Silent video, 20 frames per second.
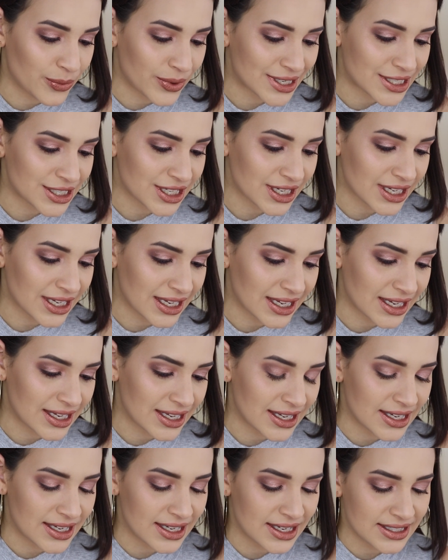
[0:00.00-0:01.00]
which
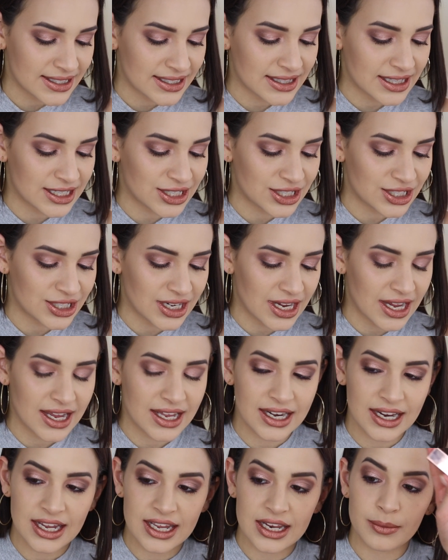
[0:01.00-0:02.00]
is the
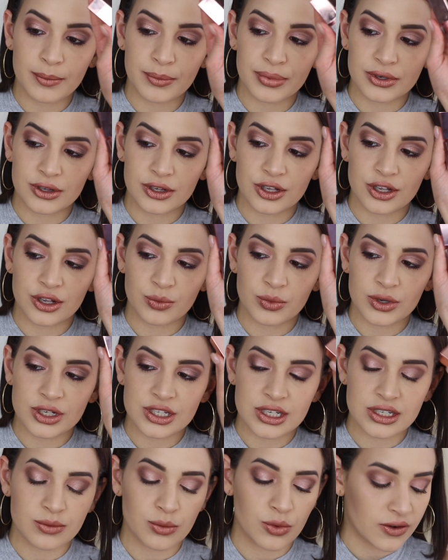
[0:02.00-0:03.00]
shade in Bloom, which
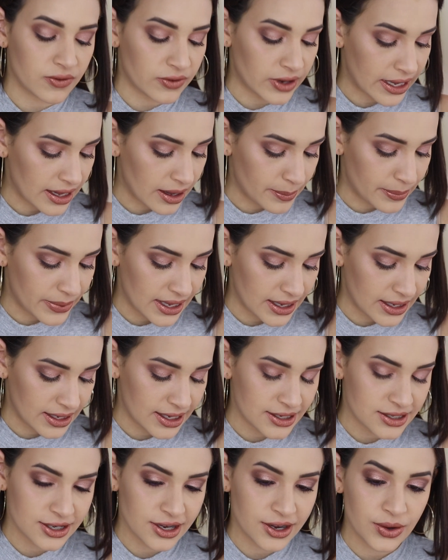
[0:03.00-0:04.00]
is more of like a
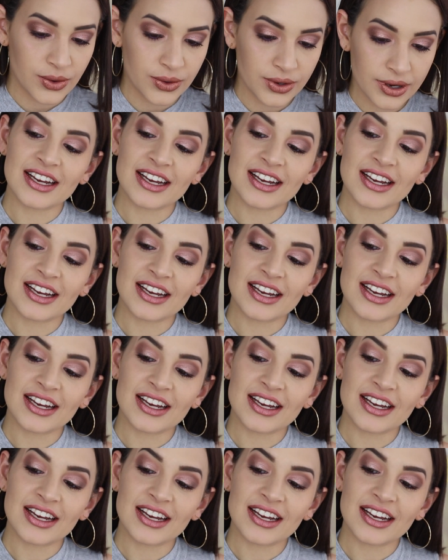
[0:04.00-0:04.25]
pinky tone.